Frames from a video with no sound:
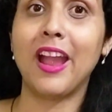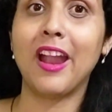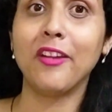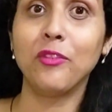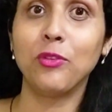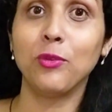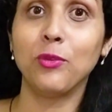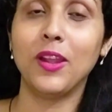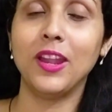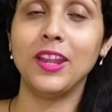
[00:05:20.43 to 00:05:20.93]

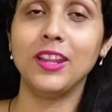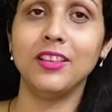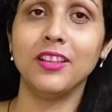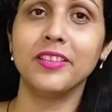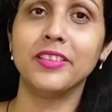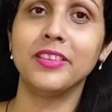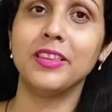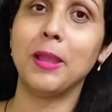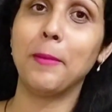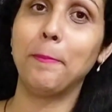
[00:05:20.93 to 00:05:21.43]
That's why
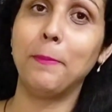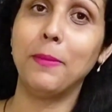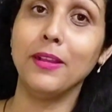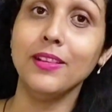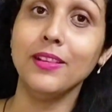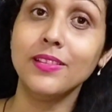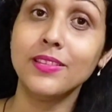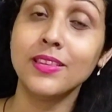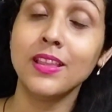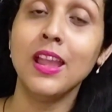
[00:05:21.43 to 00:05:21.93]
the
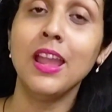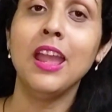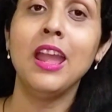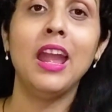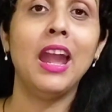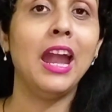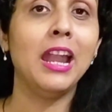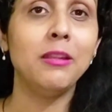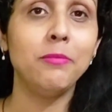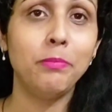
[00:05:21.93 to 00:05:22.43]
sepals
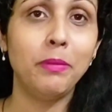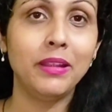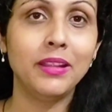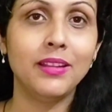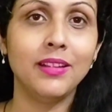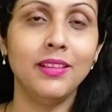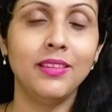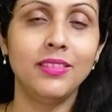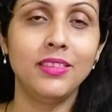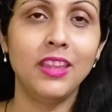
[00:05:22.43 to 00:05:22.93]
and
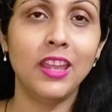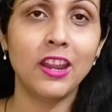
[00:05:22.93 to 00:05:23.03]
petals,